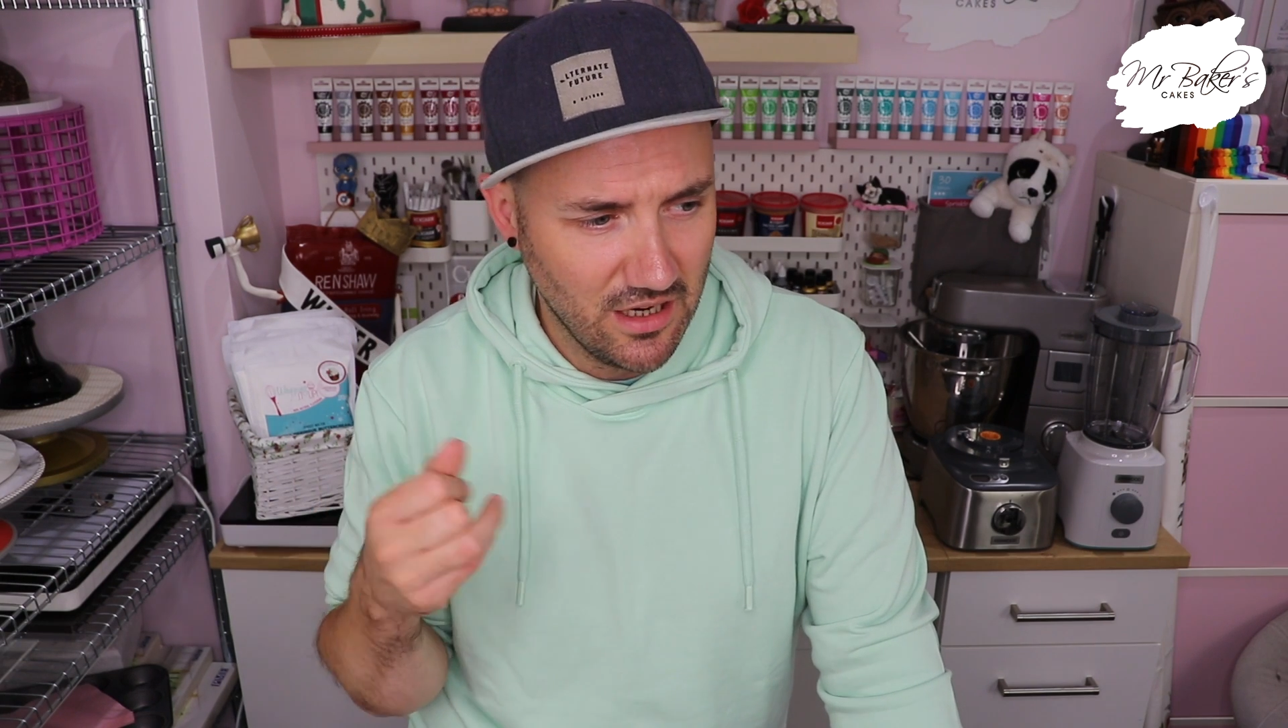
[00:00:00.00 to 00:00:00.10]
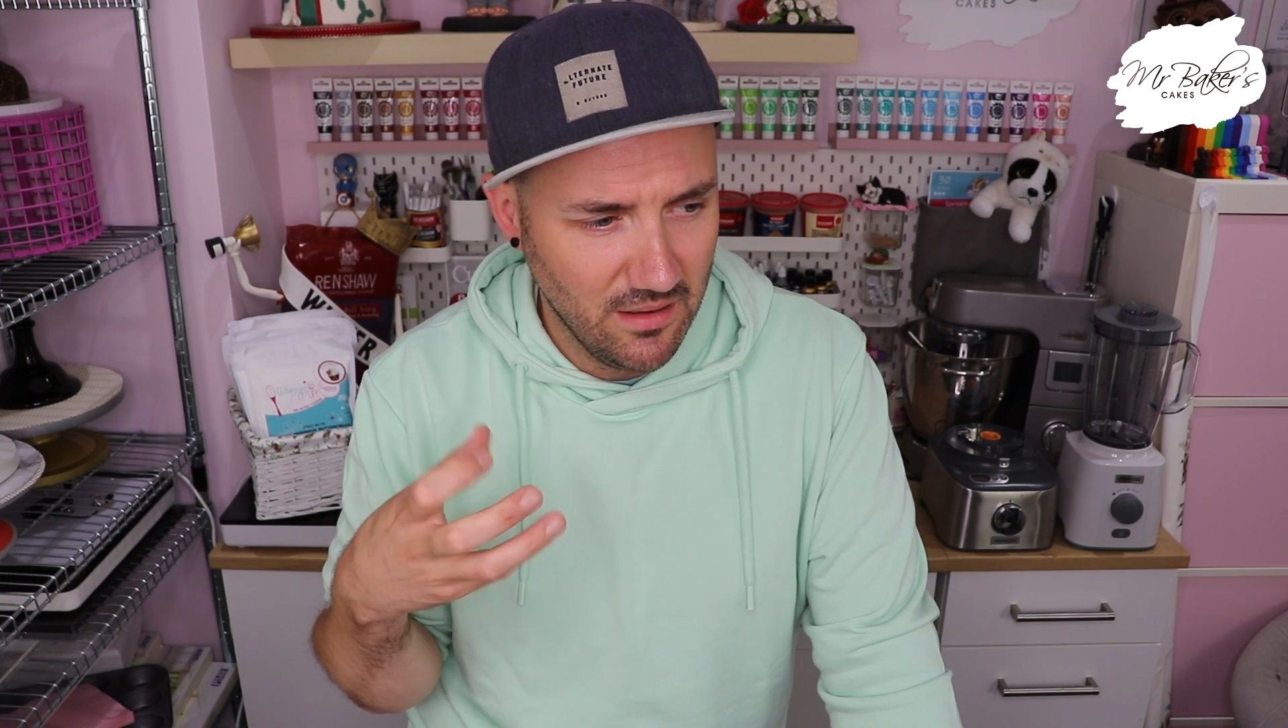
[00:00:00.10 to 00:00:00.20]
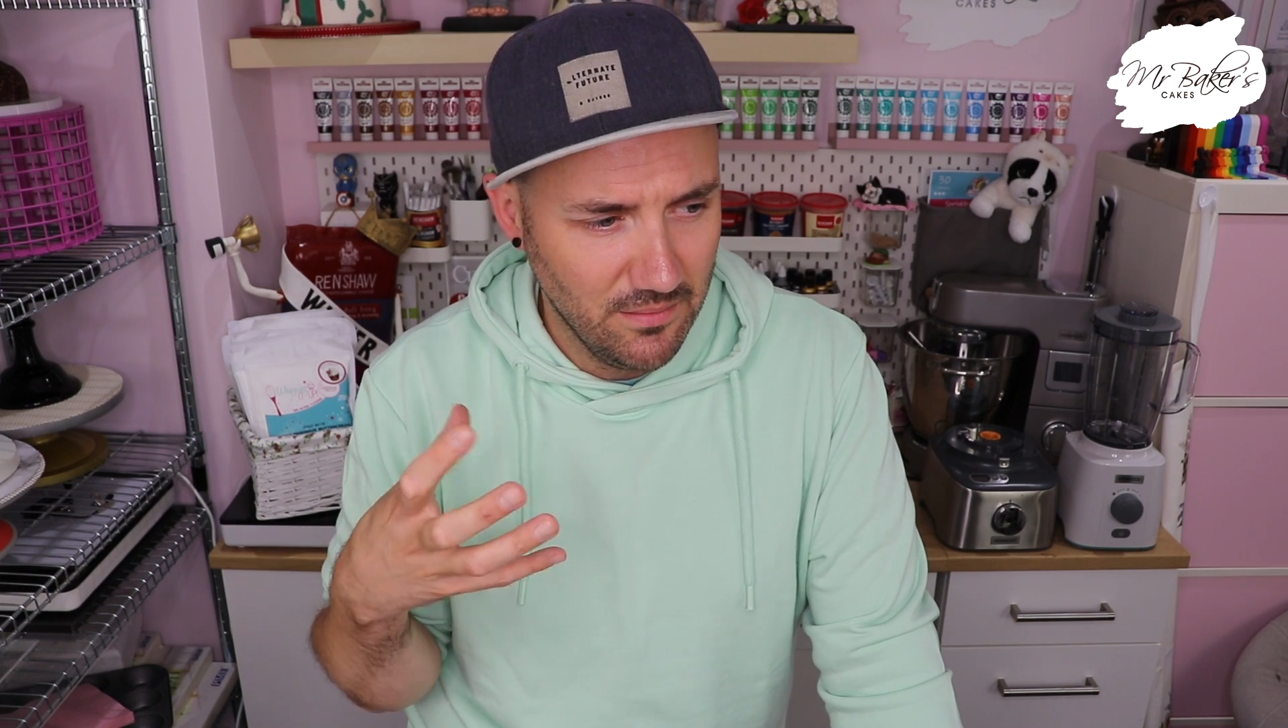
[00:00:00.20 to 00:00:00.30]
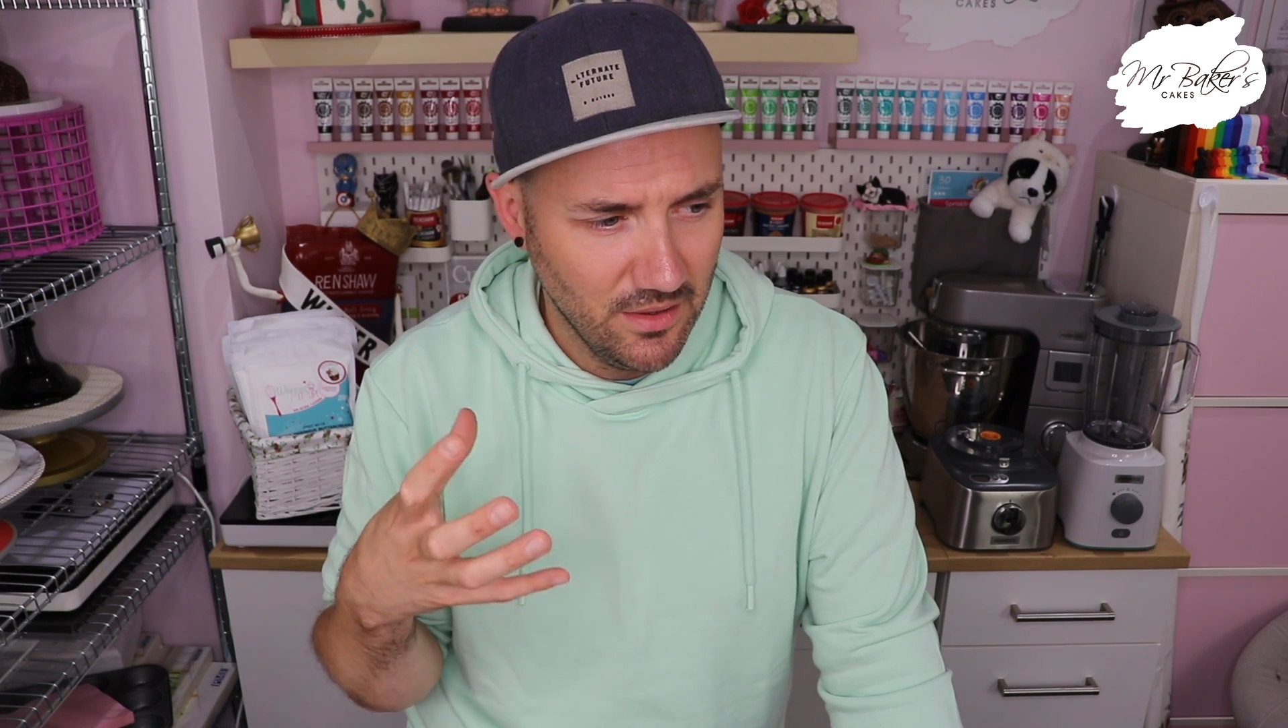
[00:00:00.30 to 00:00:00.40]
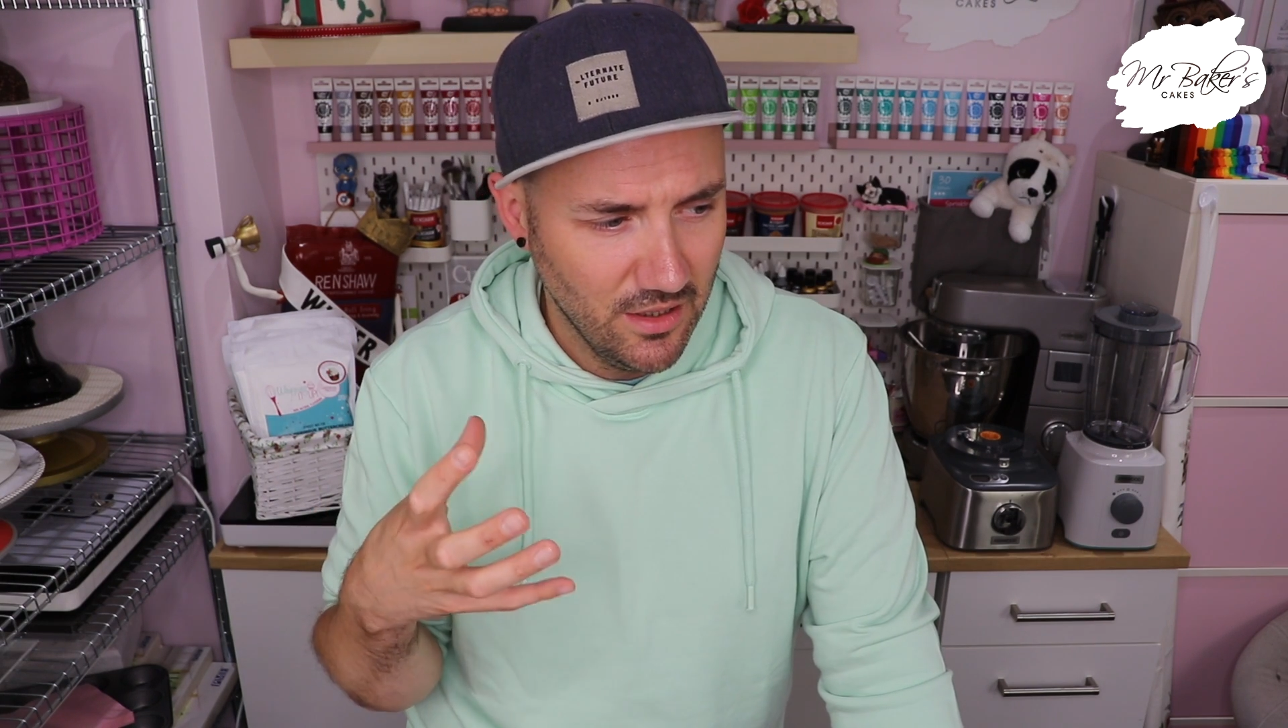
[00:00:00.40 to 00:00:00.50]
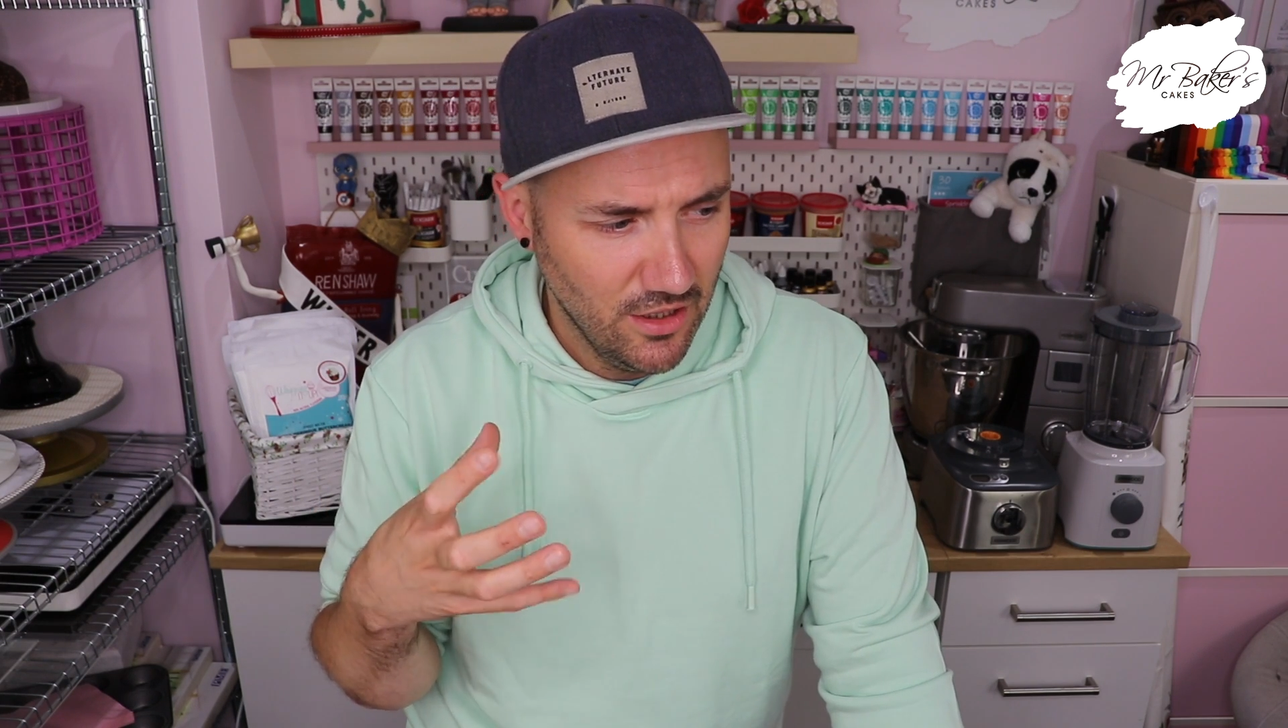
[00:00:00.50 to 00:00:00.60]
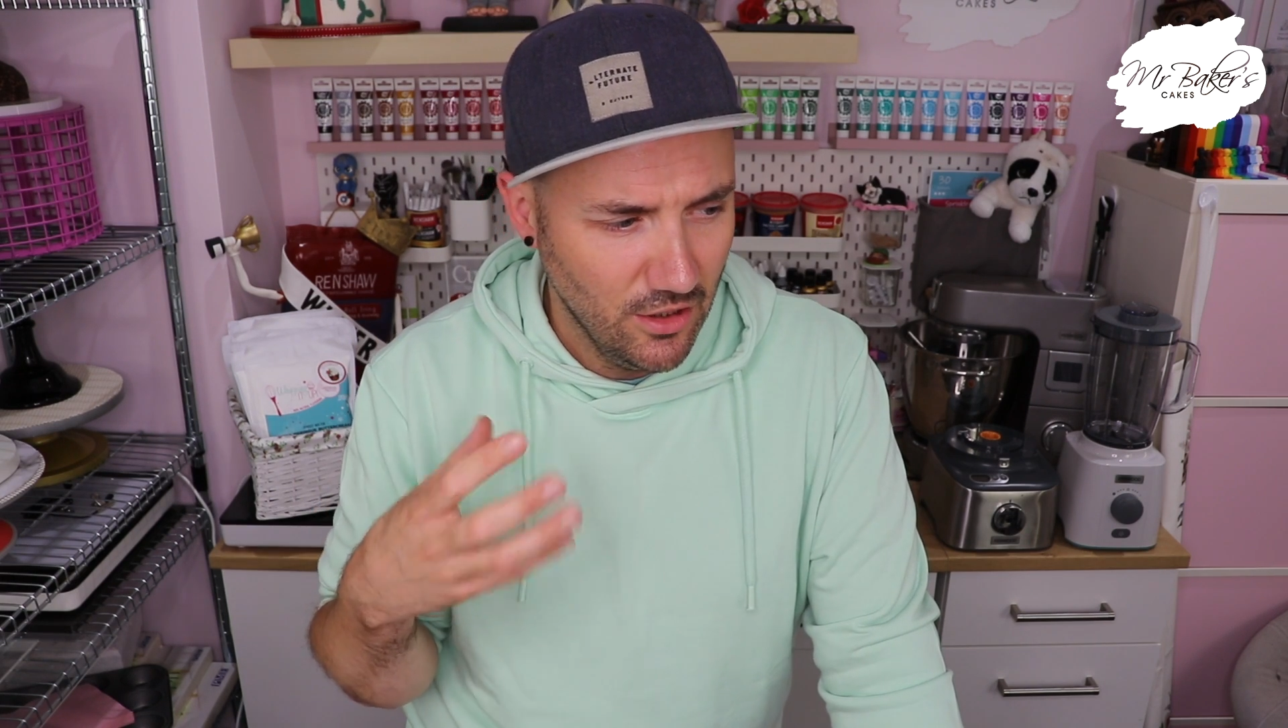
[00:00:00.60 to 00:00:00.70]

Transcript: um,